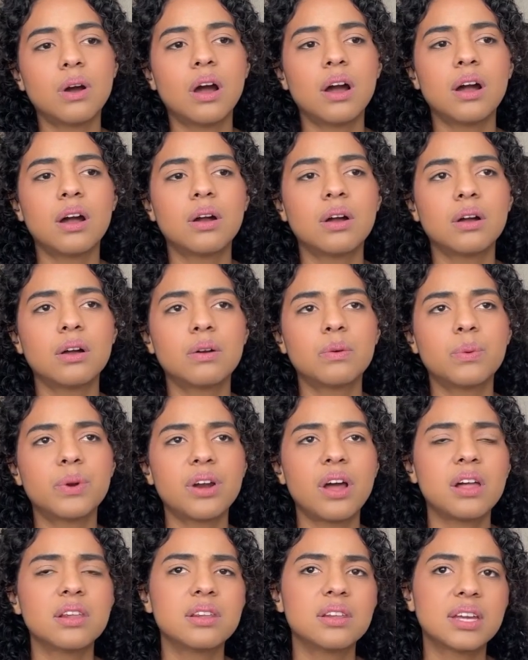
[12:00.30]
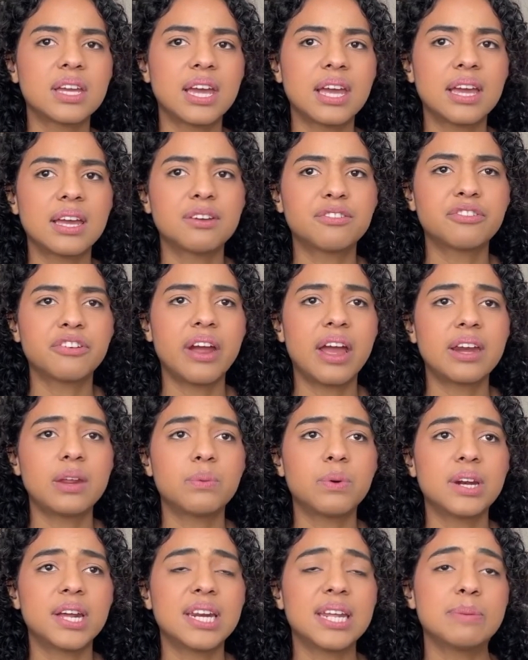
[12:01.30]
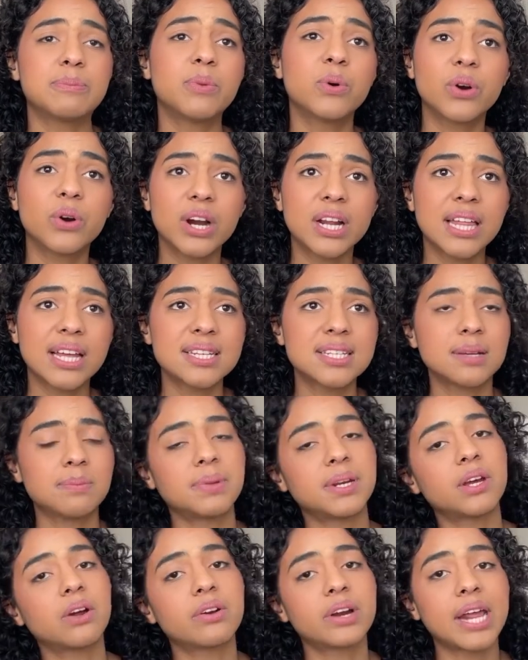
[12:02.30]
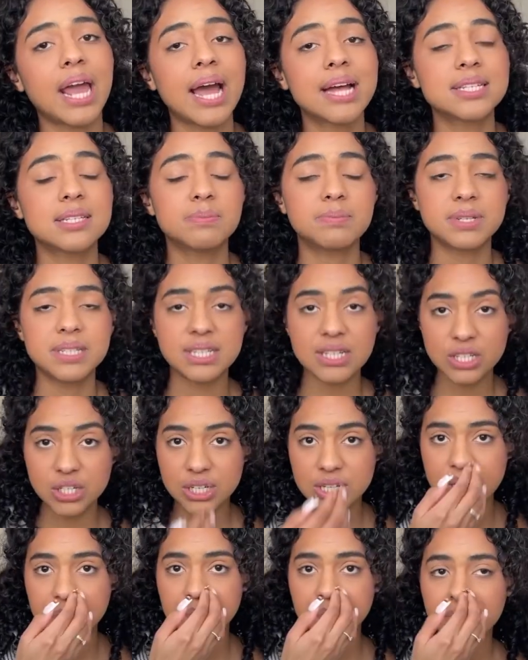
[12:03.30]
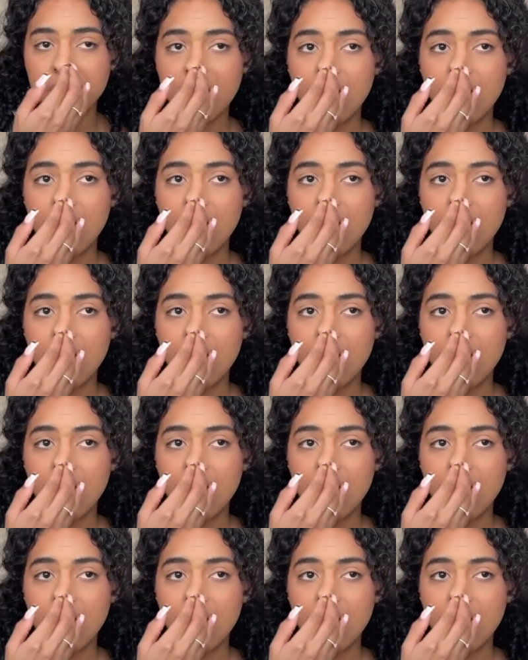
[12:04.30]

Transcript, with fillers: uh, we're not looking for anyone anymore, like somebody already has a position